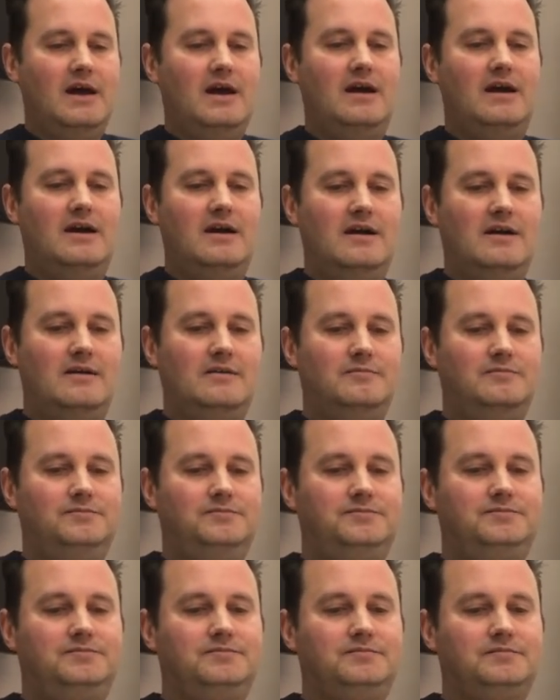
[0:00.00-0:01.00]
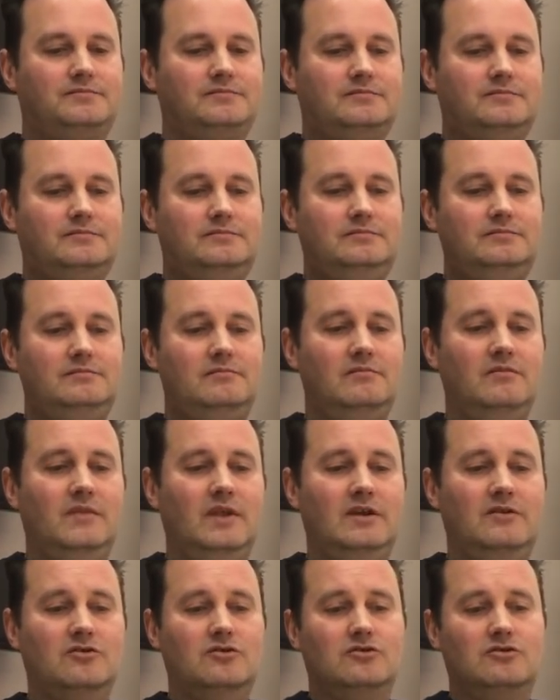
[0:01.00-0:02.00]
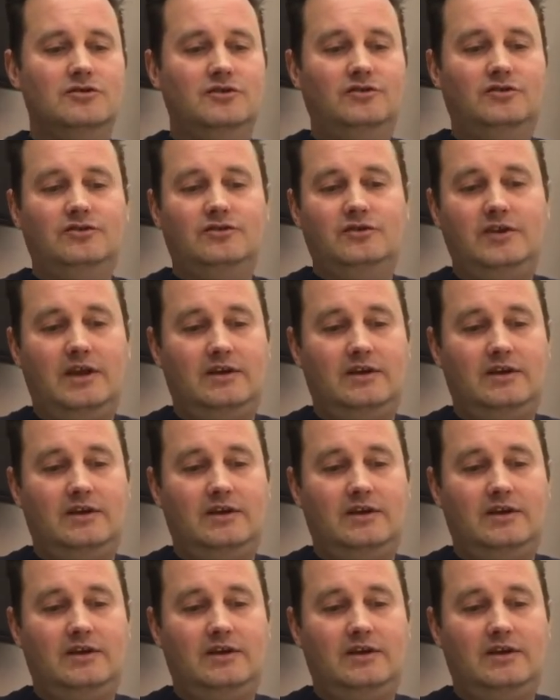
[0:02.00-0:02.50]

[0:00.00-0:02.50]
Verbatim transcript: Um, and of course,